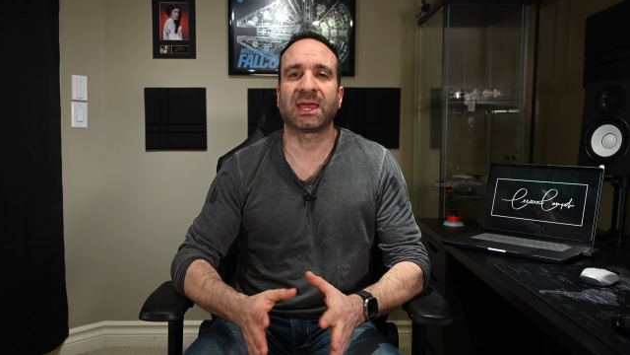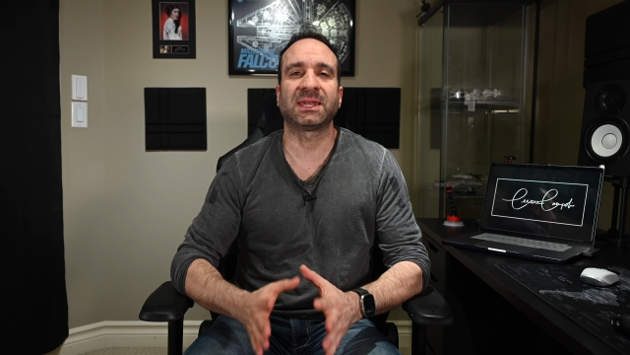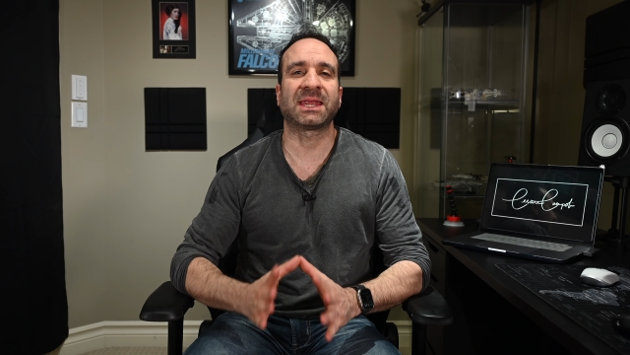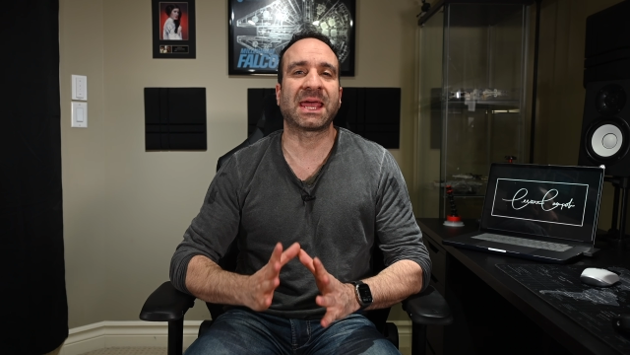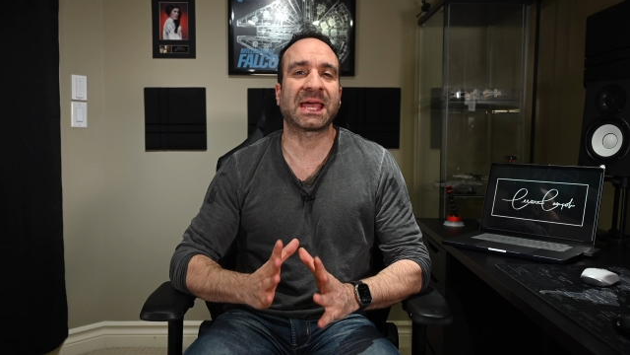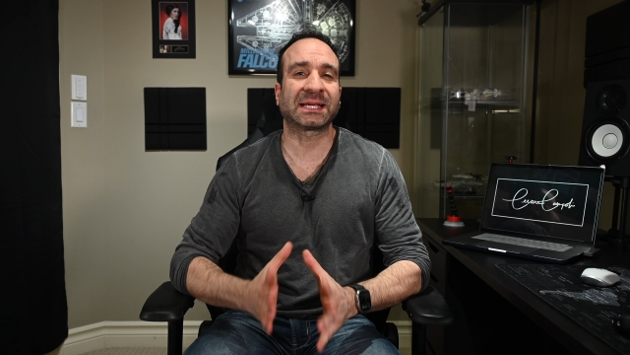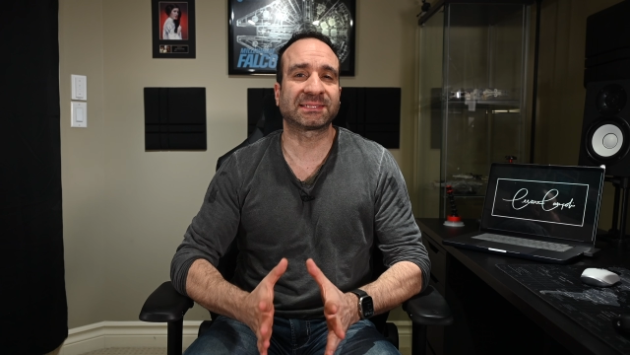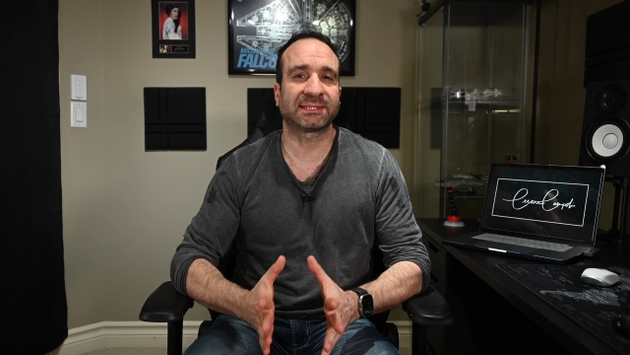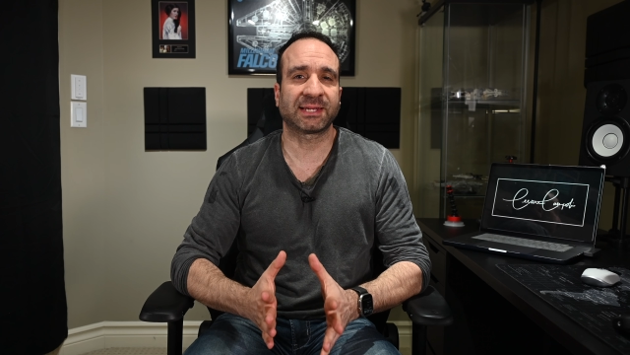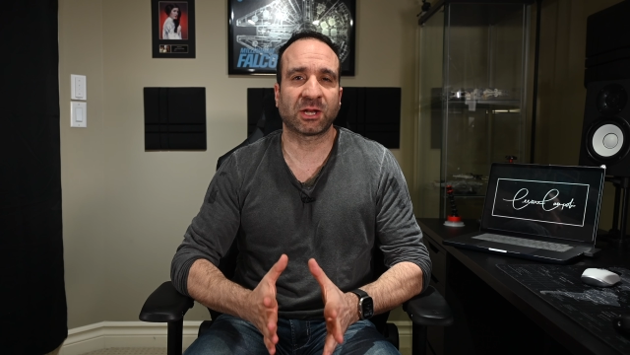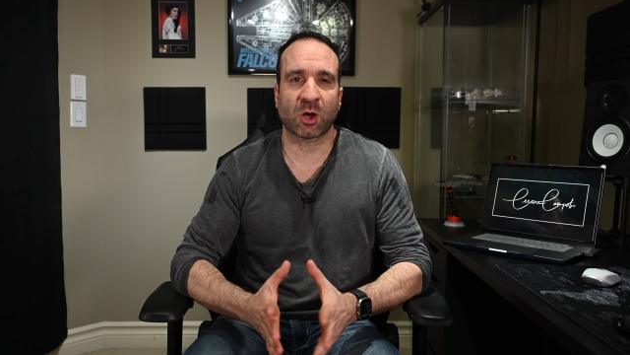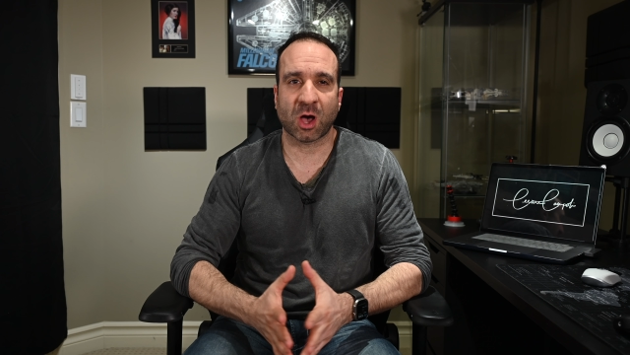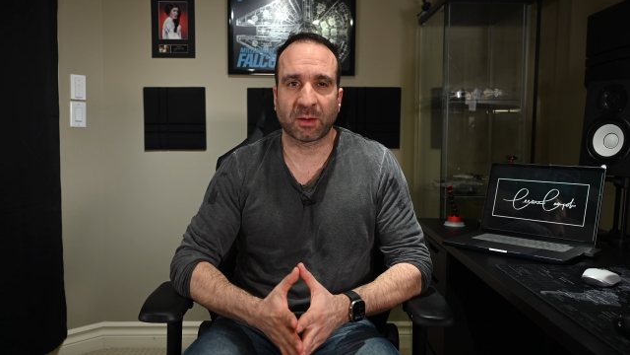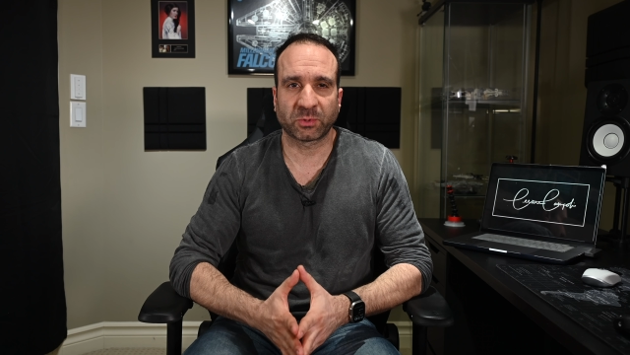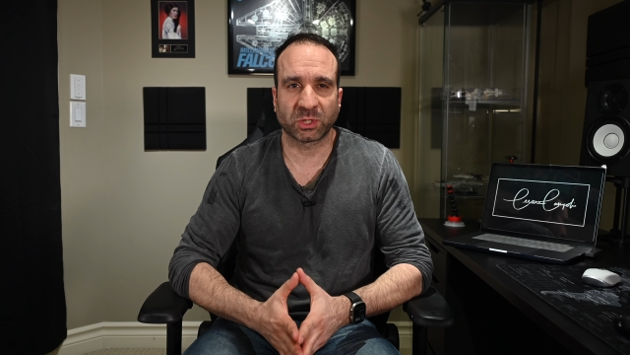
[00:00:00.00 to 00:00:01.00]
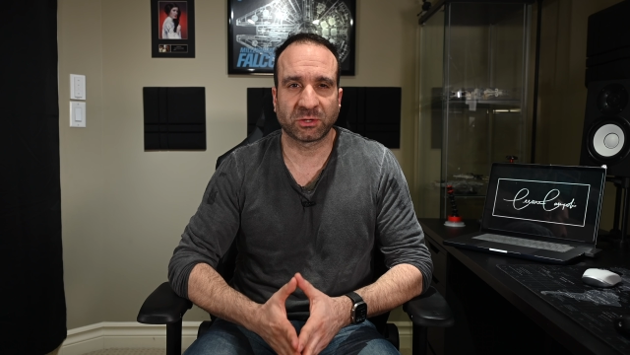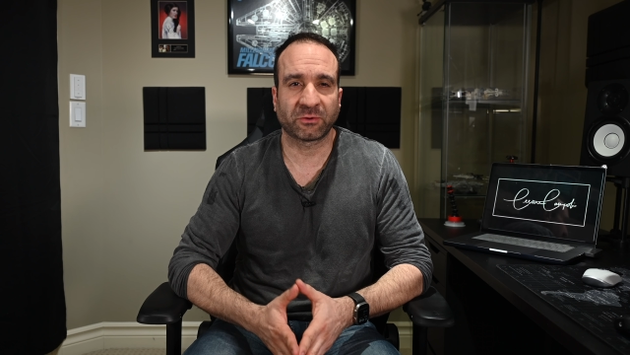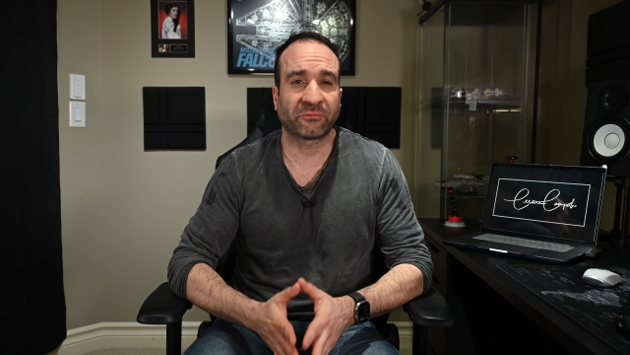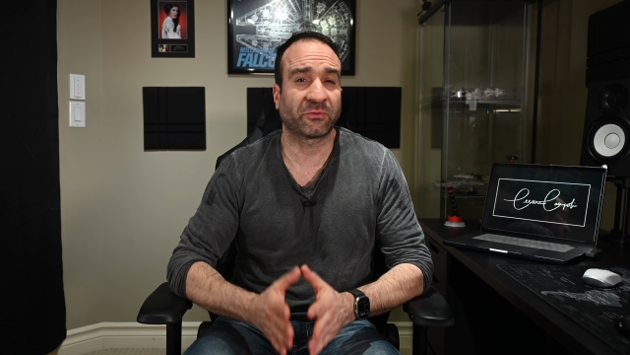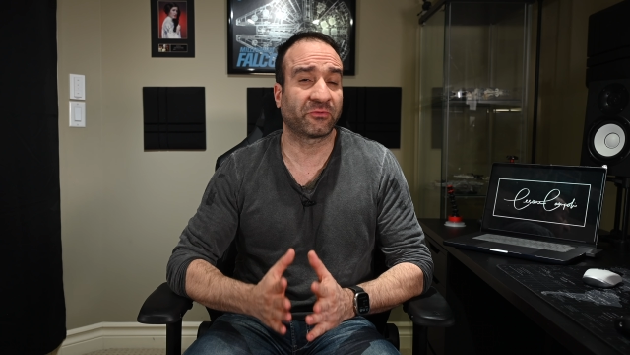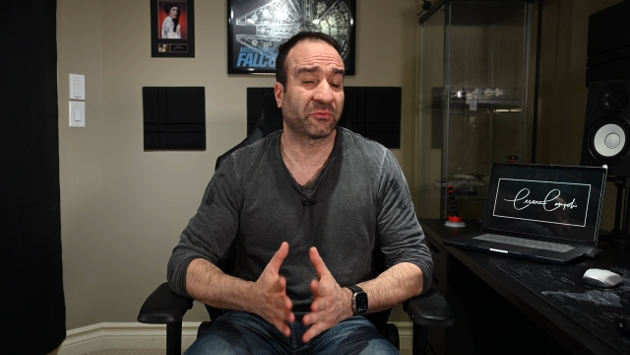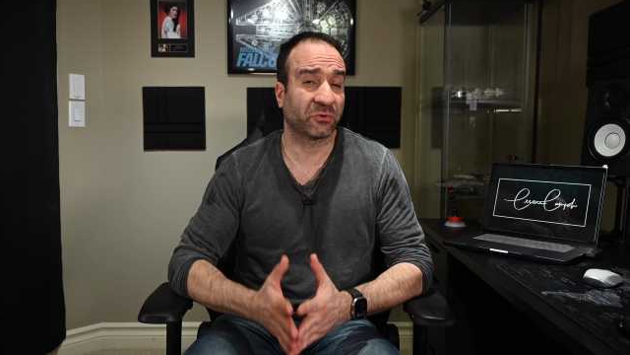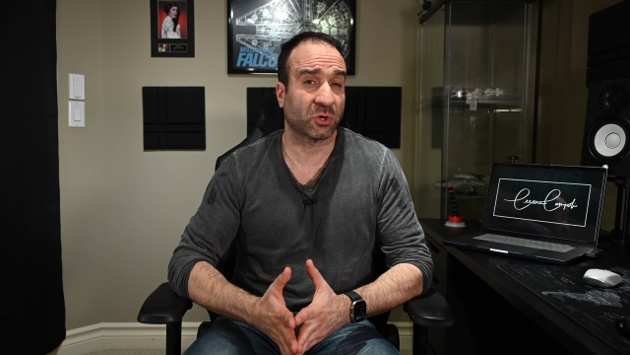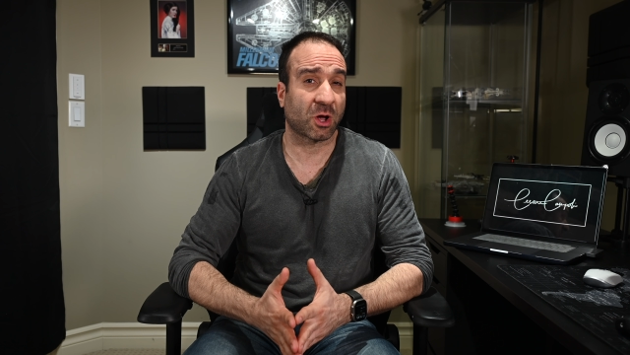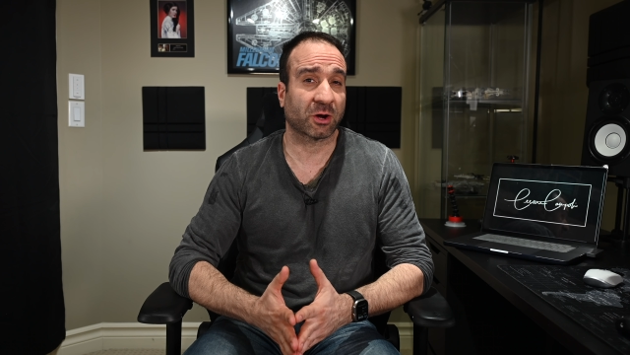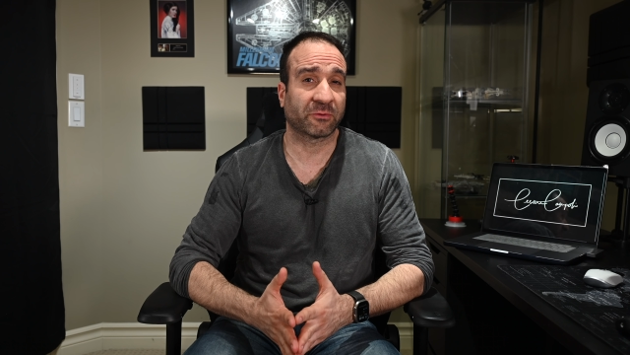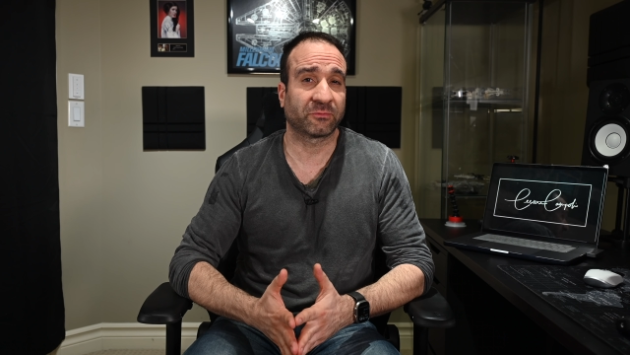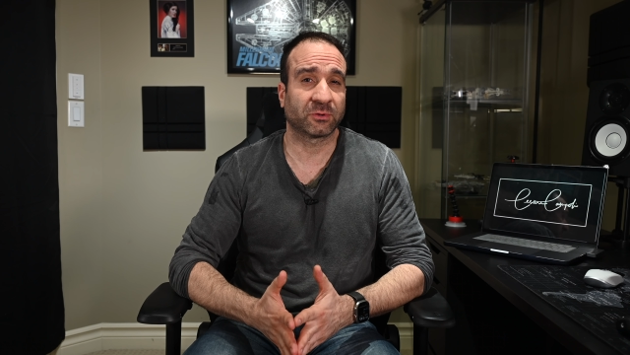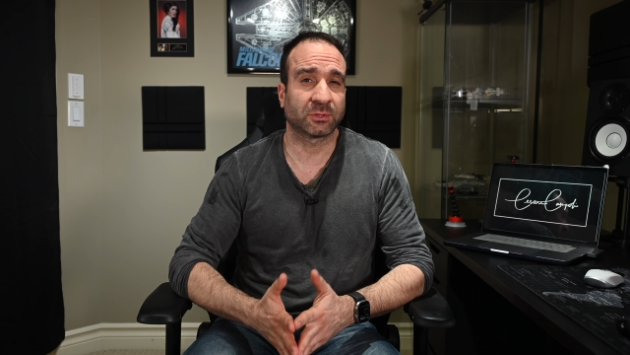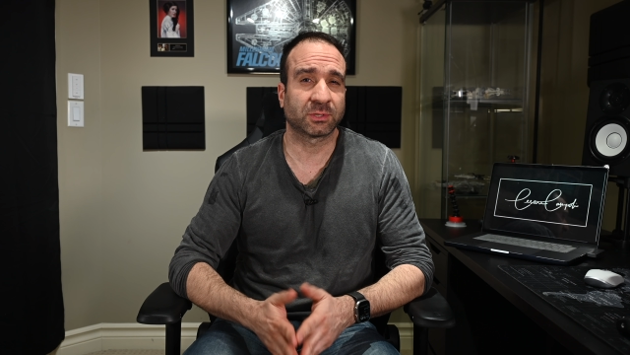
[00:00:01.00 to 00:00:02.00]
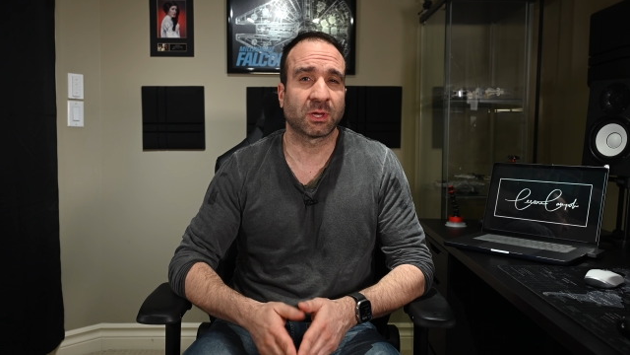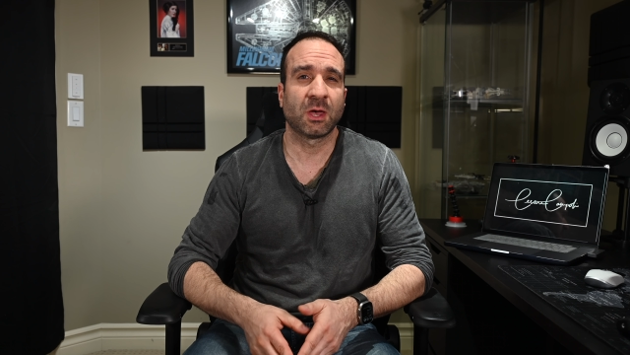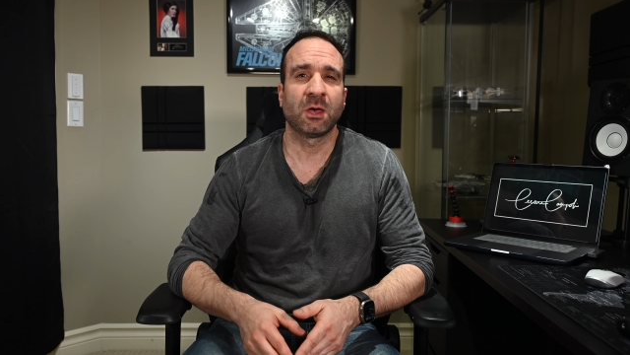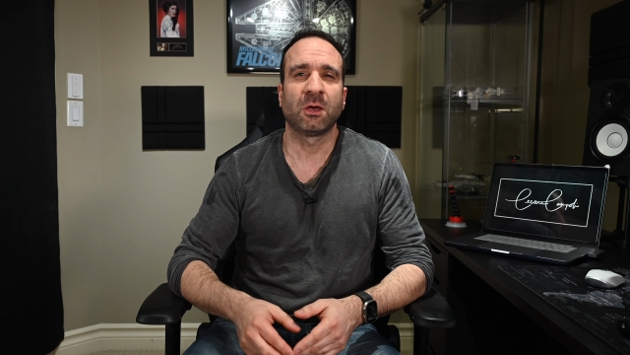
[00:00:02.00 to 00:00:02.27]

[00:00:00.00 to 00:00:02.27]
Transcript: an excellent option for photographers